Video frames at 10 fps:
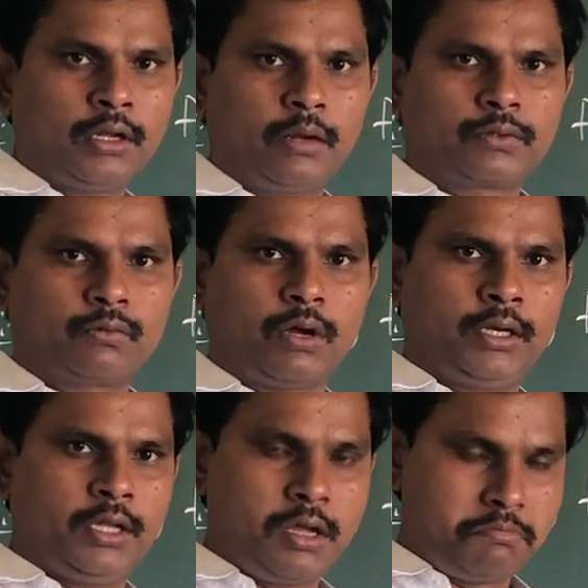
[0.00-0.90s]
after
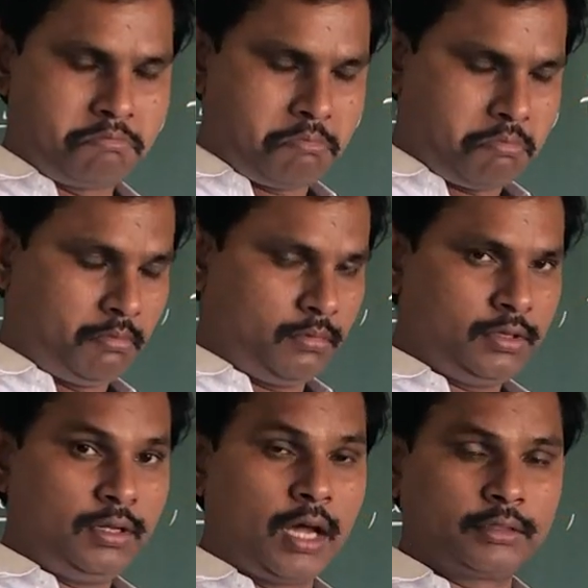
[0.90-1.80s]
1 year
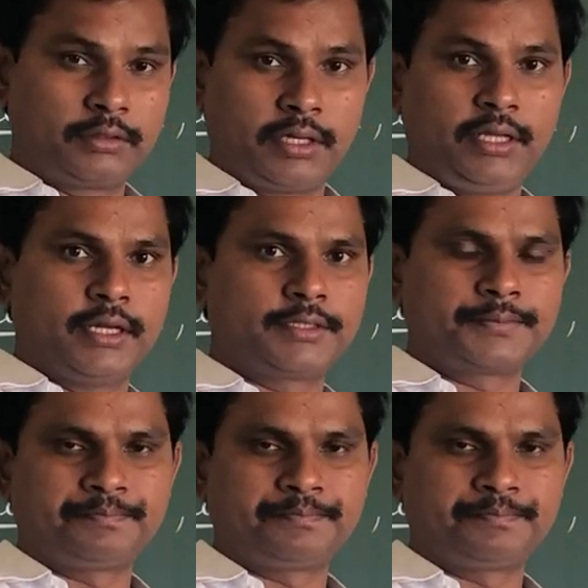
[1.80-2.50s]
or 3 years,